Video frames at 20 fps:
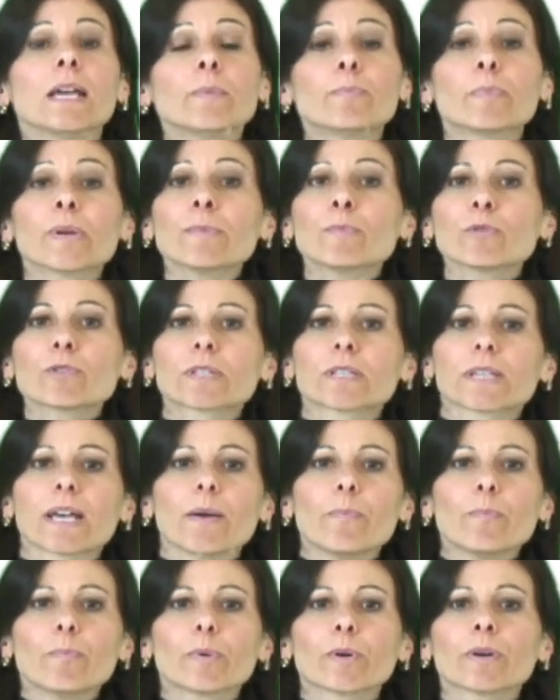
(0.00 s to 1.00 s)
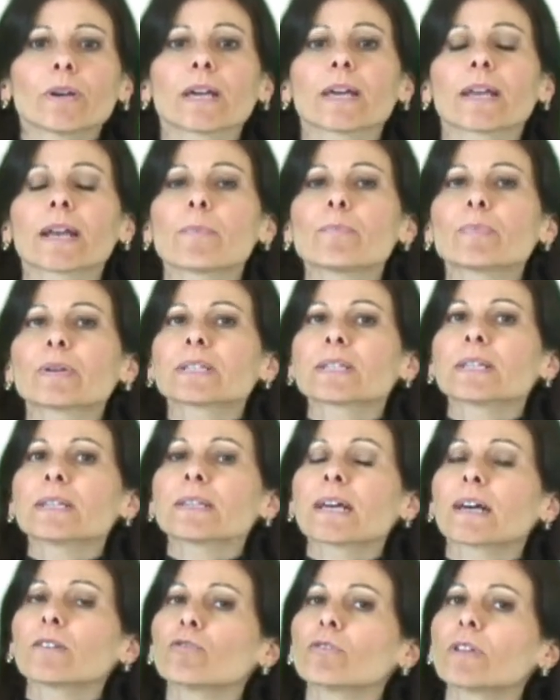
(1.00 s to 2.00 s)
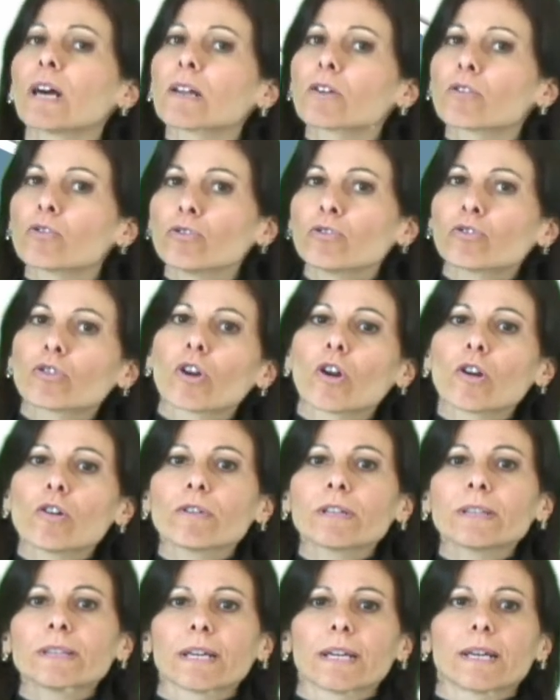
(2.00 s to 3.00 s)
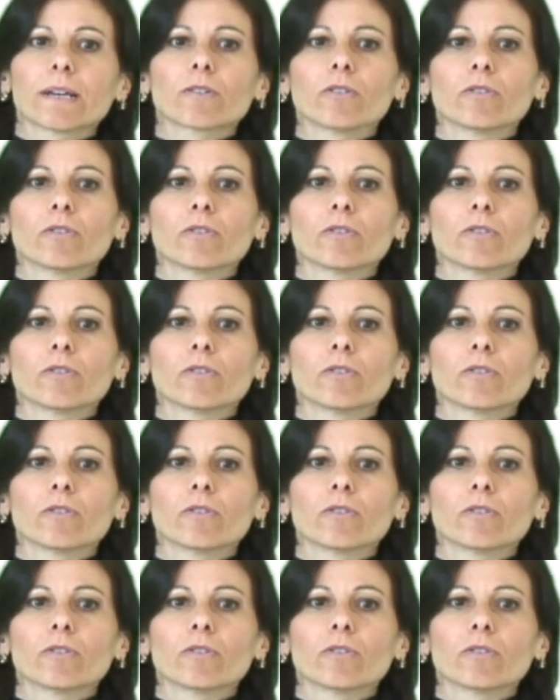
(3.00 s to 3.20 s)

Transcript: The first step is represented by internal control.